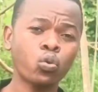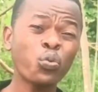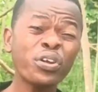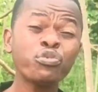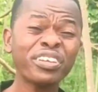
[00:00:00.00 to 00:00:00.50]

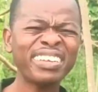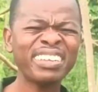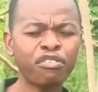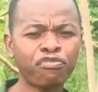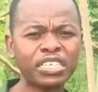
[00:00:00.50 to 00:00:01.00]
When we
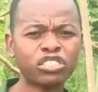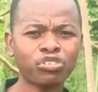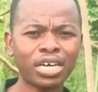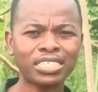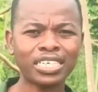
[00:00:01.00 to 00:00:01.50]
did the first
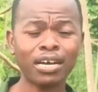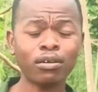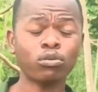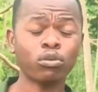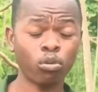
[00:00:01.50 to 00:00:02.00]
structure,
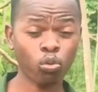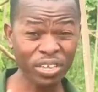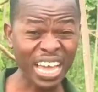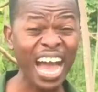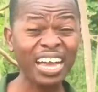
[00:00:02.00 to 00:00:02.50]

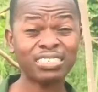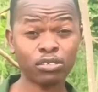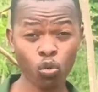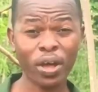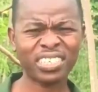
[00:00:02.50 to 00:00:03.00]
we had
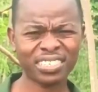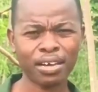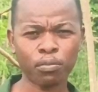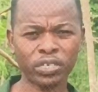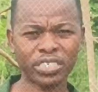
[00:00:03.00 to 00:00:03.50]
quite some